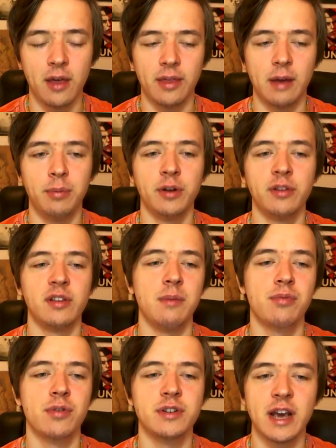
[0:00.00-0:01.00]
that puts
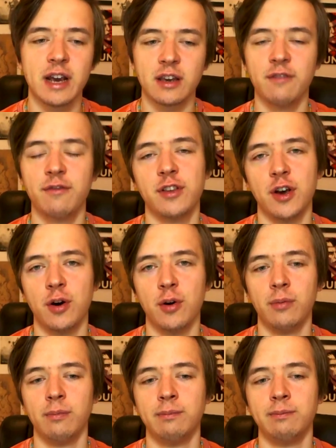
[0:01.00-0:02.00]
a protective
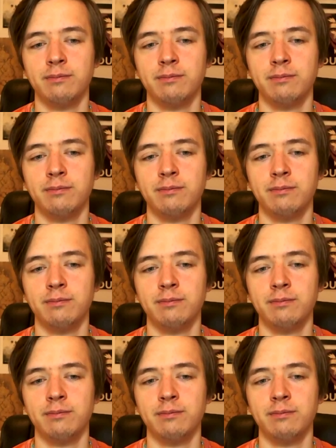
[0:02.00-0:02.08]
zone